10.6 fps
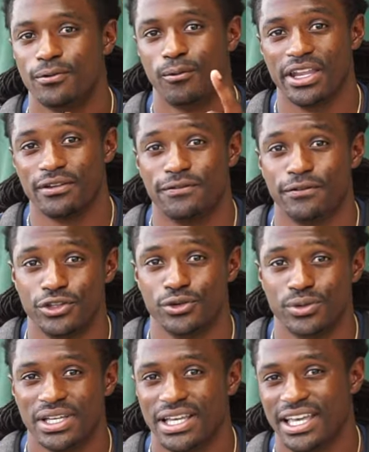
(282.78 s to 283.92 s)
waiting for you.
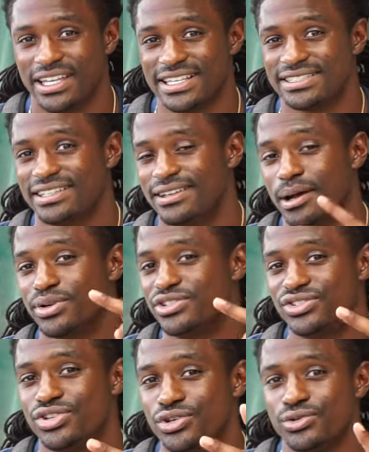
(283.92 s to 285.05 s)
And that's the number
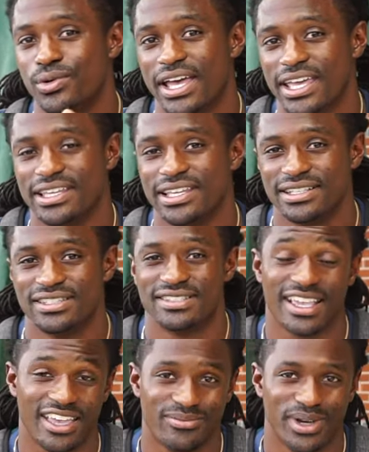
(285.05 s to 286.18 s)
two way to
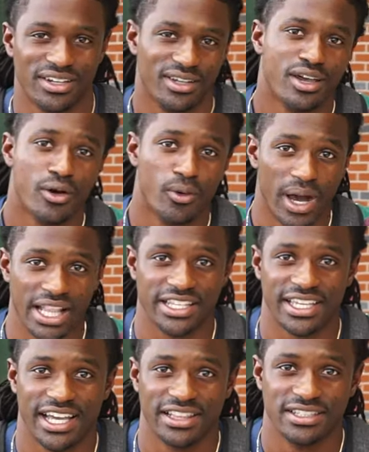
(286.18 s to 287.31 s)
save money while in
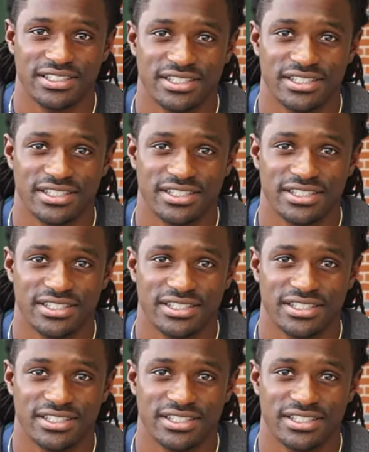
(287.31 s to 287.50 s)
college.